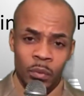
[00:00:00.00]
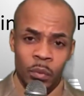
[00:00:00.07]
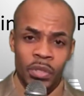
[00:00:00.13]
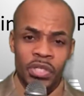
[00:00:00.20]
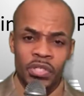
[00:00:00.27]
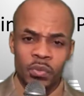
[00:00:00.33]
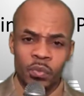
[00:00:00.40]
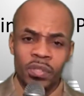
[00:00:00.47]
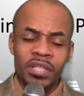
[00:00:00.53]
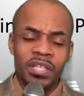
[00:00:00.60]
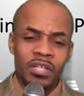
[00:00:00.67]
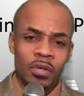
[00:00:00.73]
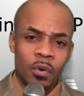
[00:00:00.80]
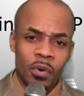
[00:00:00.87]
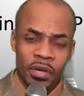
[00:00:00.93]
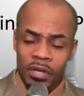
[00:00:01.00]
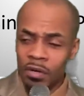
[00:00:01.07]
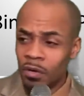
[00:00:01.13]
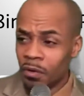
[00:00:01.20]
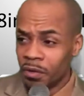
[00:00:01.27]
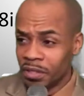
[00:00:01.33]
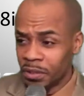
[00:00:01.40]
what is really going
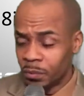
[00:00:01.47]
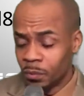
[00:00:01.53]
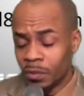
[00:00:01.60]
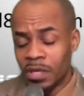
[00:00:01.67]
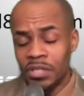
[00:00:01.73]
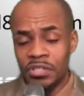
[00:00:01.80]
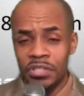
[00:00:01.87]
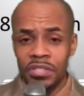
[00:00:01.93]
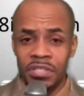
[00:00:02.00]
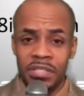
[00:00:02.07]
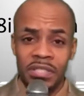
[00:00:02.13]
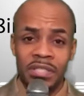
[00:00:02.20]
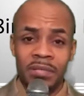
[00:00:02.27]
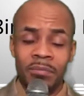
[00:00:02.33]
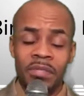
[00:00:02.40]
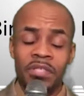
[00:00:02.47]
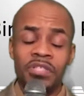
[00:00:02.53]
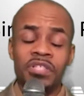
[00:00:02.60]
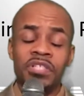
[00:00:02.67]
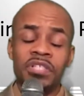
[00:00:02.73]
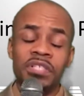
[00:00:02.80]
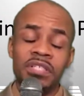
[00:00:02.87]
on in Washington. I mean,
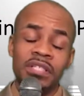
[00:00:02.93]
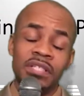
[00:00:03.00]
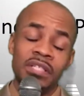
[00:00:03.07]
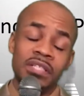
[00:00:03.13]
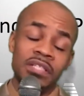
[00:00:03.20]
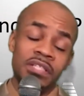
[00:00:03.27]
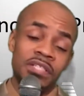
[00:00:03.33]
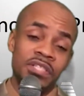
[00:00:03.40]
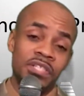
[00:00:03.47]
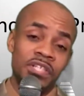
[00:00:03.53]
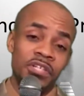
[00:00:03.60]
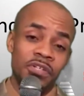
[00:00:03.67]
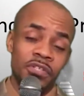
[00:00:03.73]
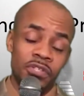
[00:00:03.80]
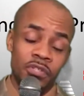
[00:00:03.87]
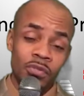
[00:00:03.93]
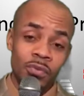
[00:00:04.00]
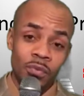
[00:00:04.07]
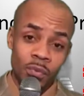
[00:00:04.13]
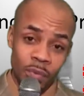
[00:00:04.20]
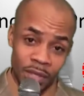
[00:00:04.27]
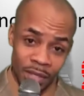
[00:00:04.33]
just this year,
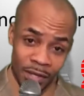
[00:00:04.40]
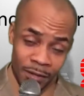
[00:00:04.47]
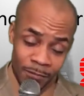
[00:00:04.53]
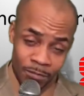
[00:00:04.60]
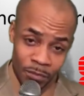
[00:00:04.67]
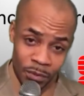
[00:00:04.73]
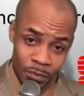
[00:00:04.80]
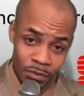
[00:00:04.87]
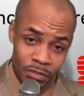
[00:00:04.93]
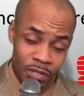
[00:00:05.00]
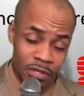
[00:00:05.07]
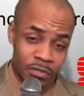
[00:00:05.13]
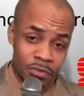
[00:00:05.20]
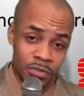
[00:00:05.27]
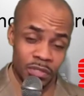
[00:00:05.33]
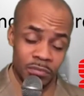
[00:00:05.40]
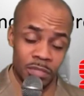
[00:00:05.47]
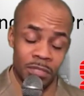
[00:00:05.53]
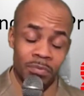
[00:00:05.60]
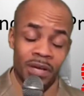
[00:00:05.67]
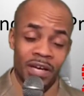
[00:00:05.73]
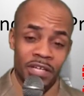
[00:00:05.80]
too, there was also some
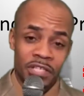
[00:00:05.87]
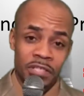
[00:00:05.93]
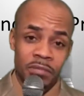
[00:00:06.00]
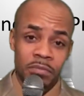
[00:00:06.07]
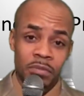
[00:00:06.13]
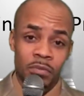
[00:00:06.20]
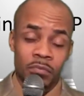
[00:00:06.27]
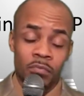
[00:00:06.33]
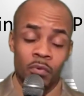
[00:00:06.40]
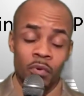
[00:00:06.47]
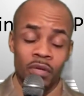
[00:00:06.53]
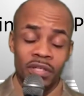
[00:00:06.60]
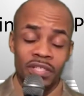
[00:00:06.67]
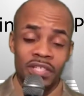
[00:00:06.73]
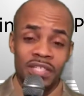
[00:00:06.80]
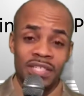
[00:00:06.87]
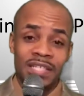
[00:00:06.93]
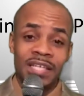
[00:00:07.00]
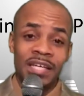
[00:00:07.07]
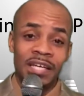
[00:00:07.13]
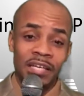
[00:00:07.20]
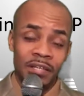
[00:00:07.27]
spy ships reportedly
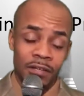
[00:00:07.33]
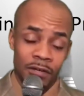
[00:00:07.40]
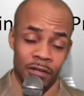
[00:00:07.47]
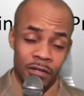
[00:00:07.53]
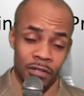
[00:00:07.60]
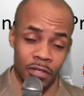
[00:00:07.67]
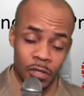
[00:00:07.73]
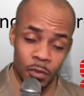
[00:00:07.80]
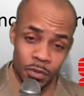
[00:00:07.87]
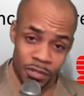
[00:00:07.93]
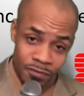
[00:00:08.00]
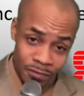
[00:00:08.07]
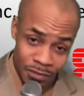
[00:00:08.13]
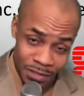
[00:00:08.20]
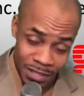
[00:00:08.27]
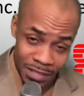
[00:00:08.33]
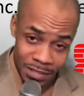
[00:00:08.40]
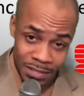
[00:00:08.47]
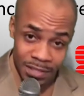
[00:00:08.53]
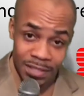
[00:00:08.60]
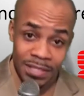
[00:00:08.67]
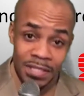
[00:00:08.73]
seen on the coast of the
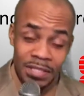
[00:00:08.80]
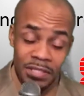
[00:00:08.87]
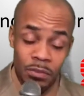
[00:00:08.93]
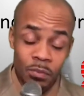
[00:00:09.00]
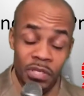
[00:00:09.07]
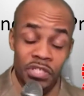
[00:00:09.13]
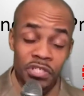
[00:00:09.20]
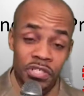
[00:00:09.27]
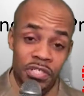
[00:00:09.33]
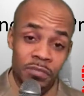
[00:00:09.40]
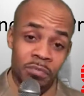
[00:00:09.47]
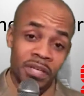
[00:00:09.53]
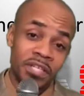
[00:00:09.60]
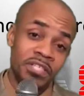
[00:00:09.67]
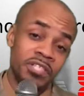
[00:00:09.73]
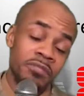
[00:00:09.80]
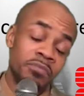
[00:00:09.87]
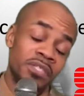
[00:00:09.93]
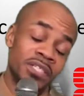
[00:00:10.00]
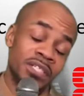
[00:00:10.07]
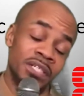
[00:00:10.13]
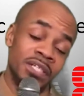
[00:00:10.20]
United States, Russian spy
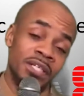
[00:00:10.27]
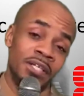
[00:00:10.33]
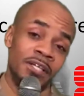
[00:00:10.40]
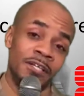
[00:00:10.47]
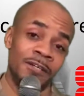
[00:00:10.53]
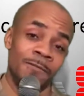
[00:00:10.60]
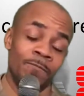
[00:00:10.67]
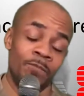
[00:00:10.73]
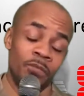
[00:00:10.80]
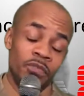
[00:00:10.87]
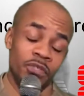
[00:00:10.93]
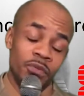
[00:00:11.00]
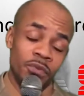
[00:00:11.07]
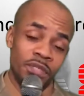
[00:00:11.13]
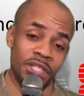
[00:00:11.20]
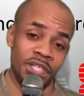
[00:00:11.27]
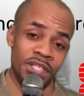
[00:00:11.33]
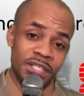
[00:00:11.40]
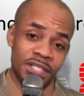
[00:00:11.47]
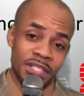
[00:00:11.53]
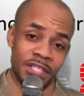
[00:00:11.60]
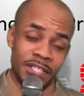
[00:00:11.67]
ships. So
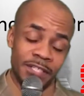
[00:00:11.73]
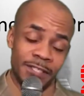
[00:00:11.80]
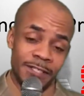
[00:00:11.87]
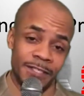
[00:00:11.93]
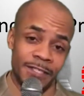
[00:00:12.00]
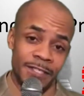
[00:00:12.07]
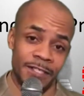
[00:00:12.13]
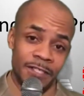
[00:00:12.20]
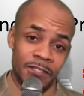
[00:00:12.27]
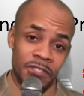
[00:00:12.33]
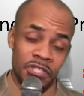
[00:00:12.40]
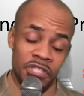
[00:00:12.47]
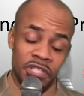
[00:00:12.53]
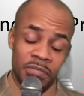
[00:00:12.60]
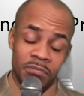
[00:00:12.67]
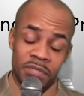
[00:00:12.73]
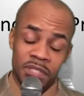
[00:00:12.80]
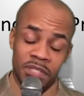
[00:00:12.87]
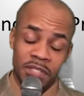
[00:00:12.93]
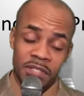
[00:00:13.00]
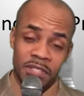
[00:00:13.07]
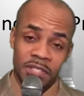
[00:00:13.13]
there's just some
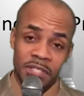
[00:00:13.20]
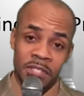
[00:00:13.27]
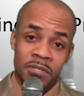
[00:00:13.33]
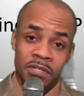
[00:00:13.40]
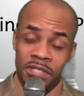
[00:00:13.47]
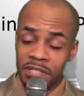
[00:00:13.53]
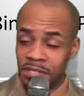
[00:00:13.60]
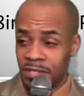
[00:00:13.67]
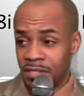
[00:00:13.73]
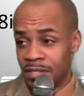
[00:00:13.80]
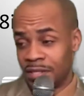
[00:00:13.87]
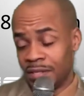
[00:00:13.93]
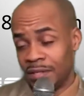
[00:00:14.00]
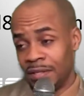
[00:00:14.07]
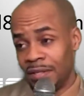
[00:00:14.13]
serious